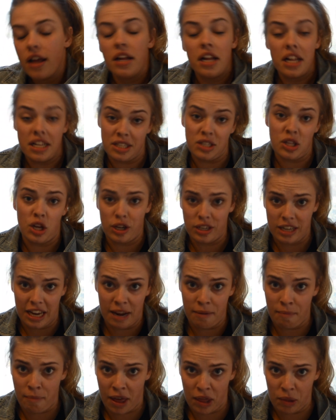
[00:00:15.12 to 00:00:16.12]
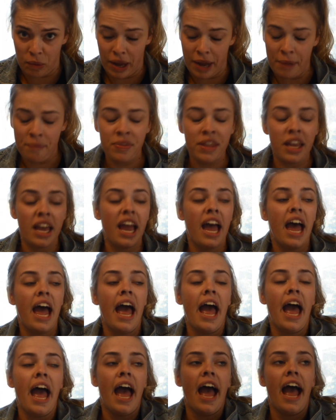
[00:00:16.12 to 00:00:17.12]
It's 13, by the way.
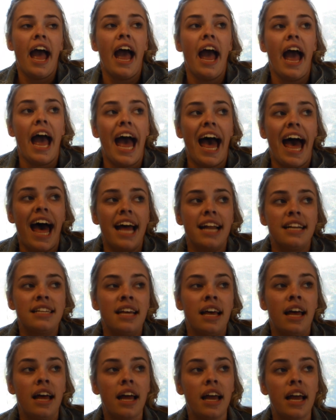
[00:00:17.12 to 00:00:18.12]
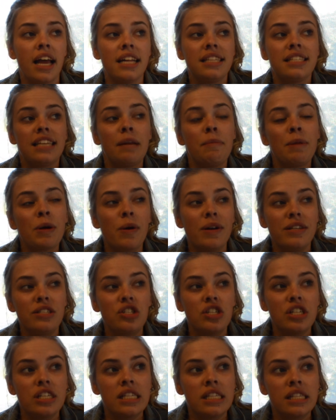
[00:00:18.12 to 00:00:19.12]
And it's going to be
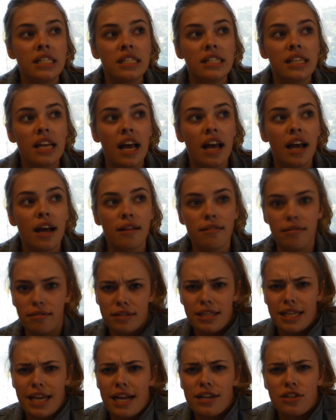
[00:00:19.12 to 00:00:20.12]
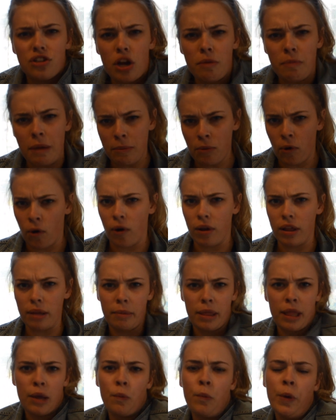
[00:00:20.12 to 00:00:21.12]
questions to get to know me more.
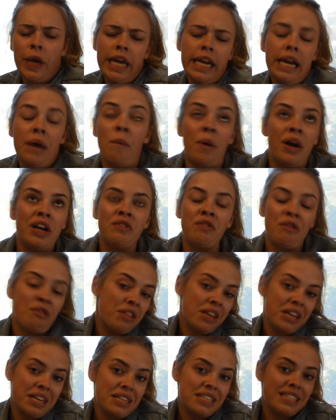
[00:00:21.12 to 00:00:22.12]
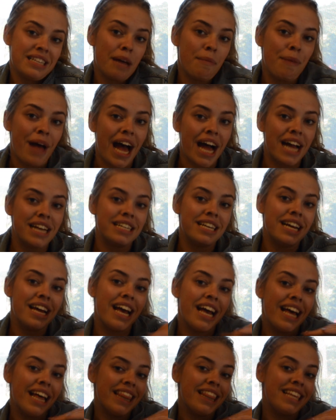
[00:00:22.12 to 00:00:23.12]
The weird and wonderful things about
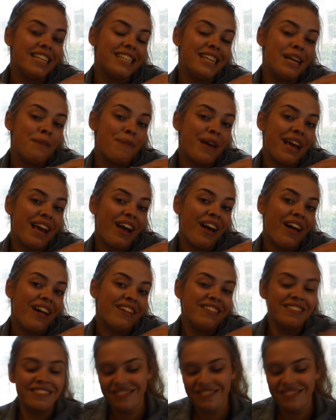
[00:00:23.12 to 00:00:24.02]
the CP girl.